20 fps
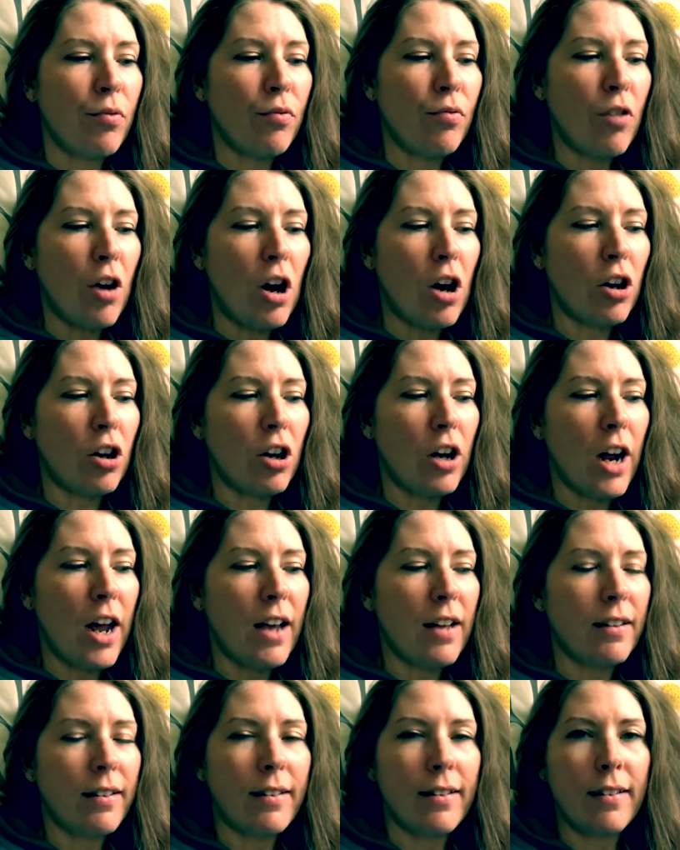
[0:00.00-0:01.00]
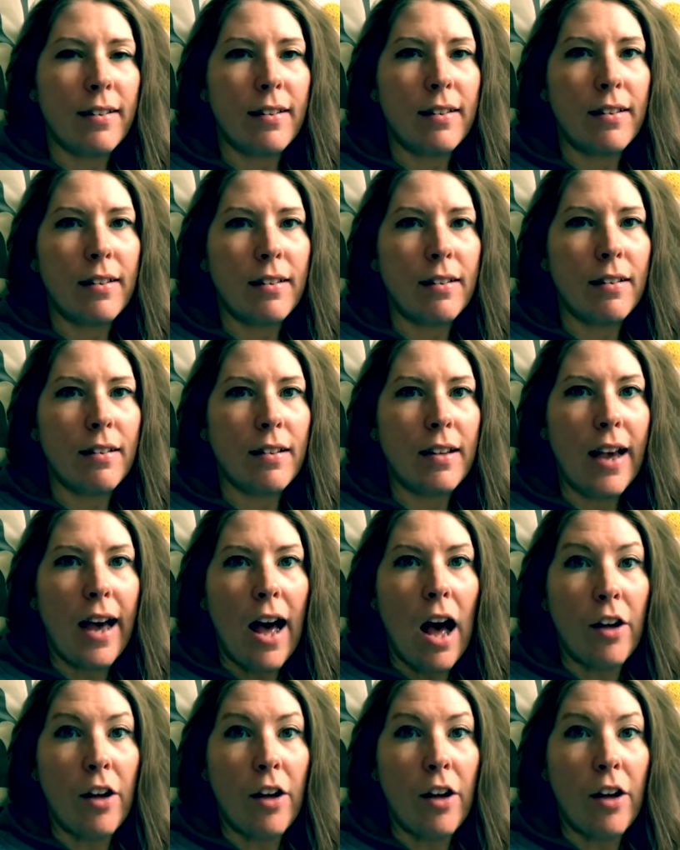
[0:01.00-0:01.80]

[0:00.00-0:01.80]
progress. Yeah,